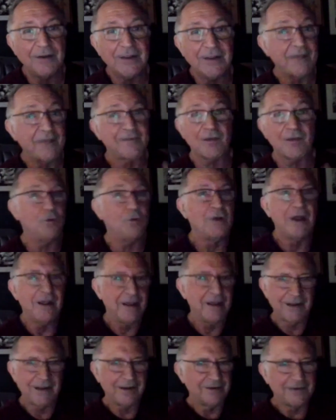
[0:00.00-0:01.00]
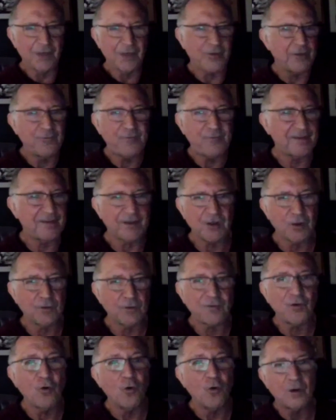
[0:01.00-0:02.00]
Yeah, so nothing physical
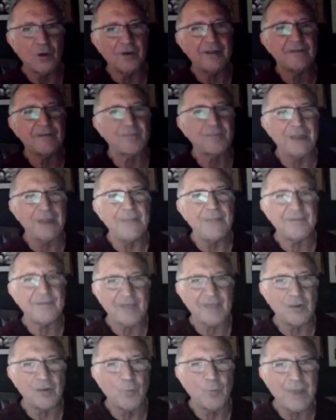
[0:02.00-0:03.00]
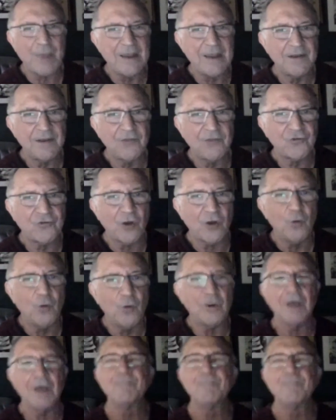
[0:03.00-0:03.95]
at all could explain this terrible pain in his shoulder.